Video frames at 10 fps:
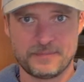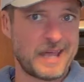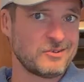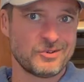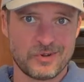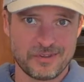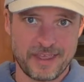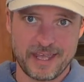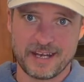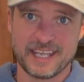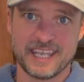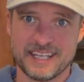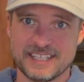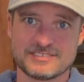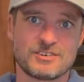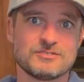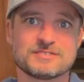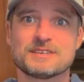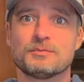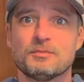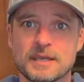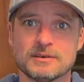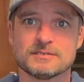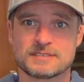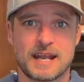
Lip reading: I don't do all that. Again, these are all simple meals,